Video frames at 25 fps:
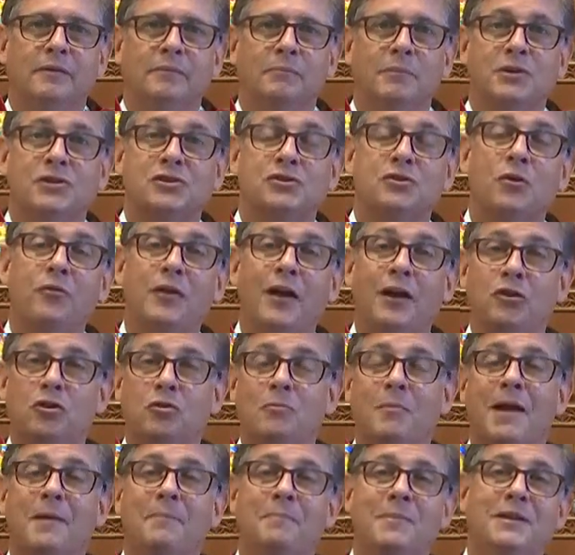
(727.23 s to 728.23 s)
but so that you
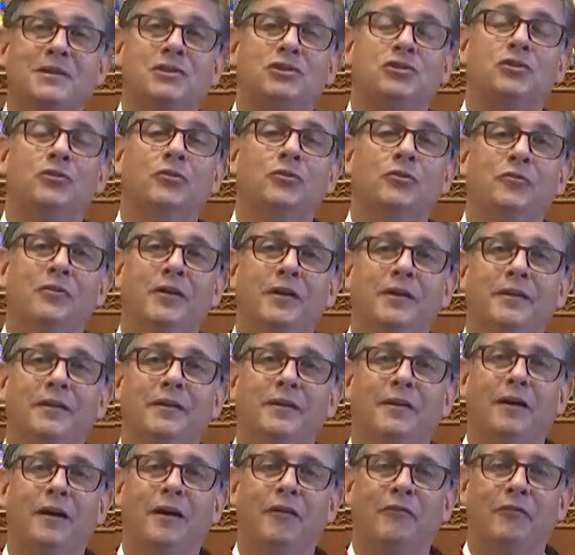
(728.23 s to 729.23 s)
may be children
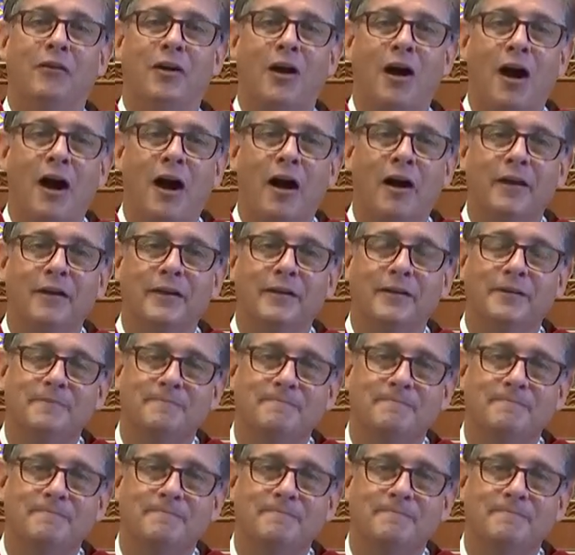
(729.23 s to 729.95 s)
of God.